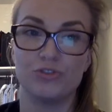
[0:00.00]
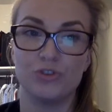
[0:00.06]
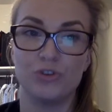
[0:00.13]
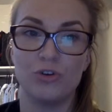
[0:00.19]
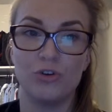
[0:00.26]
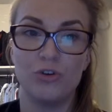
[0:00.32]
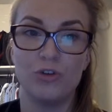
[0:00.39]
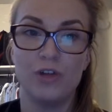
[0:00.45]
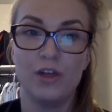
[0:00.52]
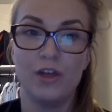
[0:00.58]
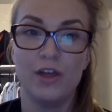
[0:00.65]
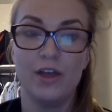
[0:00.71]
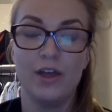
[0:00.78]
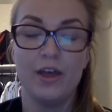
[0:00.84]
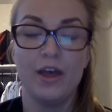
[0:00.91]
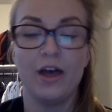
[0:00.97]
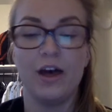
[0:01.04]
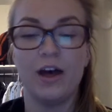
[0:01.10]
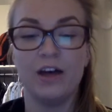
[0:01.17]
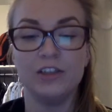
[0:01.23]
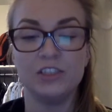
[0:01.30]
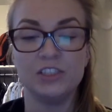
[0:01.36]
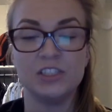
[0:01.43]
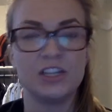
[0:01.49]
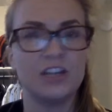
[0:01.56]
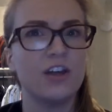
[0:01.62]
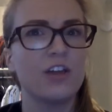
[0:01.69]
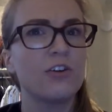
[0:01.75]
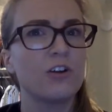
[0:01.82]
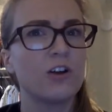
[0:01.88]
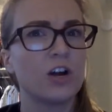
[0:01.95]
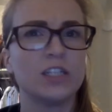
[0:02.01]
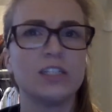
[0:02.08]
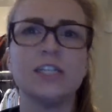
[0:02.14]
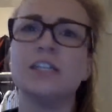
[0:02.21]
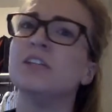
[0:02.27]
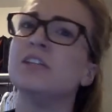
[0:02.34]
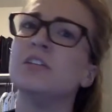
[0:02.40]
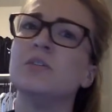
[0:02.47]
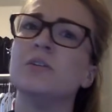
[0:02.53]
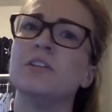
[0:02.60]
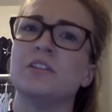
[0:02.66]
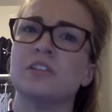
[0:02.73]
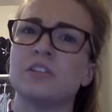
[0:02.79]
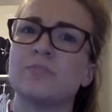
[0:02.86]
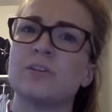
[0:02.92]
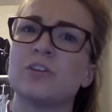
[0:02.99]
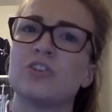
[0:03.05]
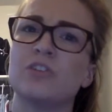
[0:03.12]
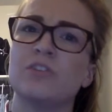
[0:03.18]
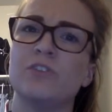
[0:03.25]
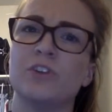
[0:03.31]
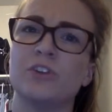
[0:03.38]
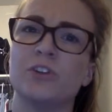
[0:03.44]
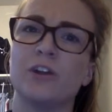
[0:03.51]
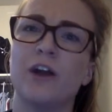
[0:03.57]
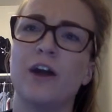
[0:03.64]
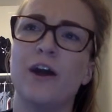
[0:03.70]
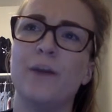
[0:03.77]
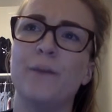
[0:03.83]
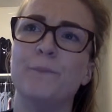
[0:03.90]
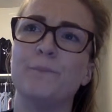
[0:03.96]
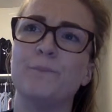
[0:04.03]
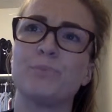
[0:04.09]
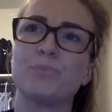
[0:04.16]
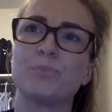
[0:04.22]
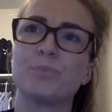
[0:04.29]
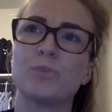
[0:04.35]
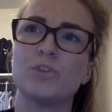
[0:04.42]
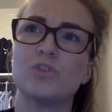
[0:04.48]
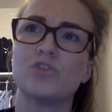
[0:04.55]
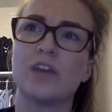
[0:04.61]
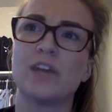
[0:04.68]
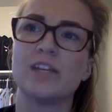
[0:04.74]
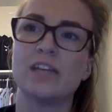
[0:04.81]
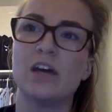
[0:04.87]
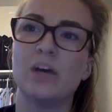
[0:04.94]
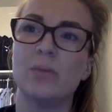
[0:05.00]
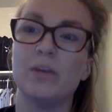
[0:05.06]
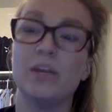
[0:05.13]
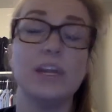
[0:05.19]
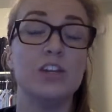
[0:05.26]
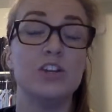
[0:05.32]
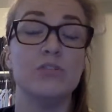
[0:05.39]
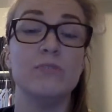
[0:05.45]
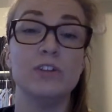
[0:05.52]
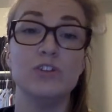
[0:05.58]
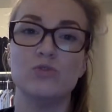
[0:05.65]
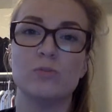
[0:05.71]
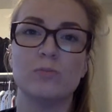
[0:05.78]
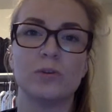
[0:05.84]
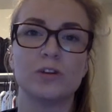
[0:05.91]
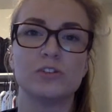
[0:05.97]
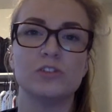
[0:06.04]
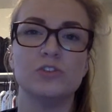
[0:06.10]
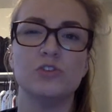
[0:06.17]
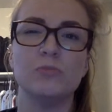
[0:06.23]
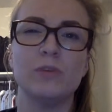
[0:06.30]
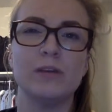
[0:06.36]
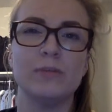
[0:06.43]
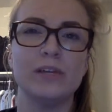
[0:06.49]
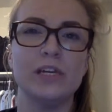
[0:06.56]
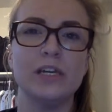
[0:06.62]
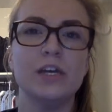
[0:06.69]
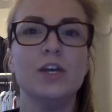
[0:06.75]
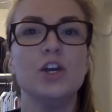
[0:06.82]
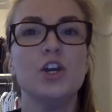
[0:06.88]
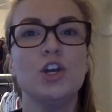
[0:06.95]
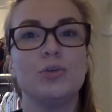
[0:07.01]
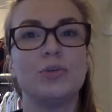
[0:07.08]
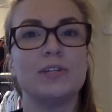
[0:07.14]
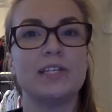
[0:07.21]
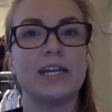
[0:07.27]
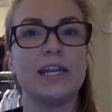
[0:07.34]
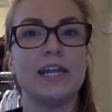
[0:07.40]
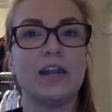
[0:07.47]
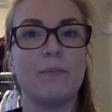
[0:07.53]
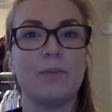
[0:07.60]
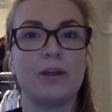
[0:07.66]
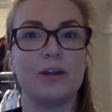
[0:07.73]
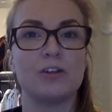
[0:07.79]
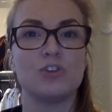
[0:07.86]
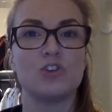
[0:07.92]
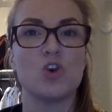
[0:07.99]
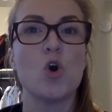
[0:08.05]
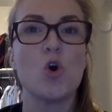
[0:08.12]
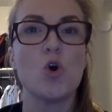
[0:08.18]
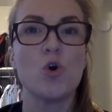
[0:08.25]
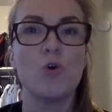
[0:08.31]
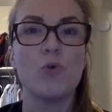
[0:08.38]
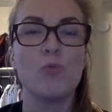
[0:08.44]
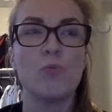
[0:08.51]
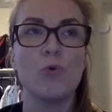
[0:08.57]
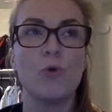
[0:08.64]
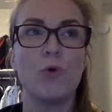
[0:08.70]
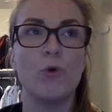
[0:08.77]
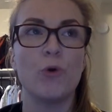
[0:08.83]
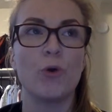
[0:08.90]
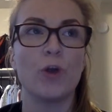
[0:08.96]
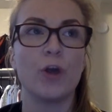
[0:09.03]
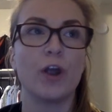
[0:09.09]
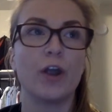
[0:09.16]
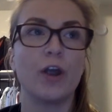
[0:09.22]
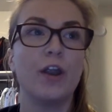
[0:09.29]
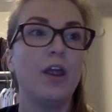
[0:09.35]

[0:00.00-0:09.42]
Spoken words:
toll. She said another hard thing to deal with is especially if you're trying to help an individual person who may be residing in a parent's home or